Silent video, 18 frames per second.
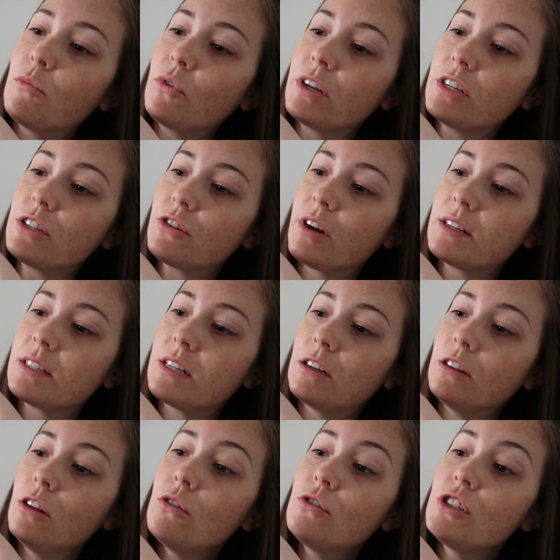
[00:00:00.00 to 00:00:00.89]

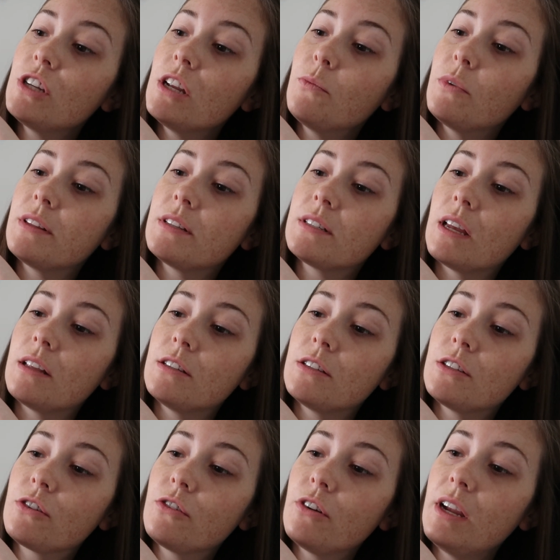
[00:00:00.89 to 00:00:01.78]
Moisturizing Lotion with
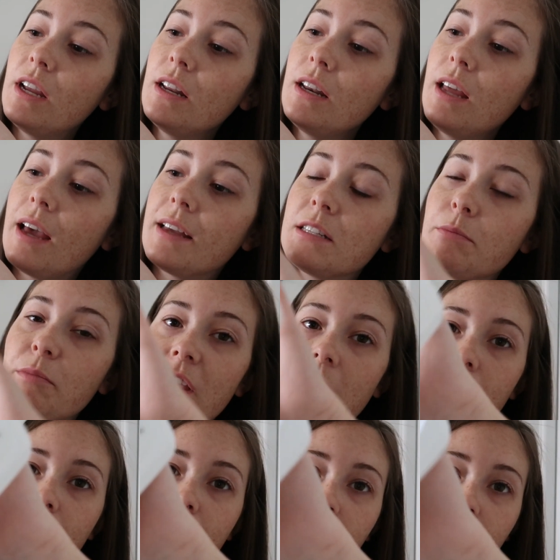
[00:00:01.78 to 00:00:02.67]
sunscreen,
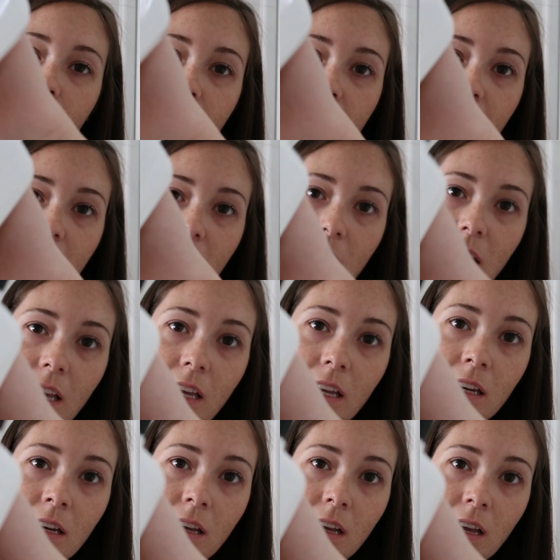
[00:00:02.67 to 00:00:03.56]
SPF
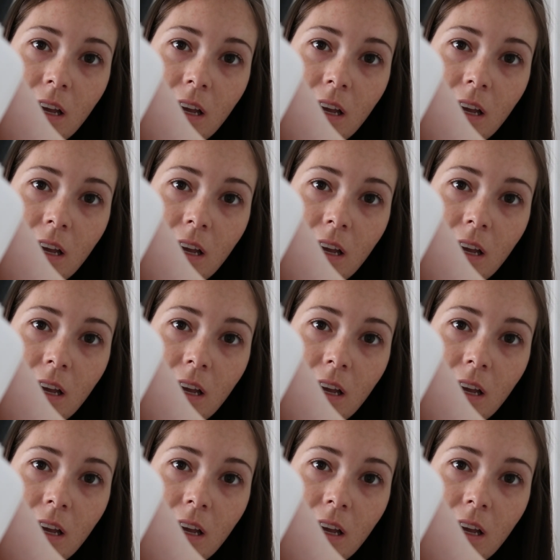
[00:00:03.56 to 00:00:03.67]
15.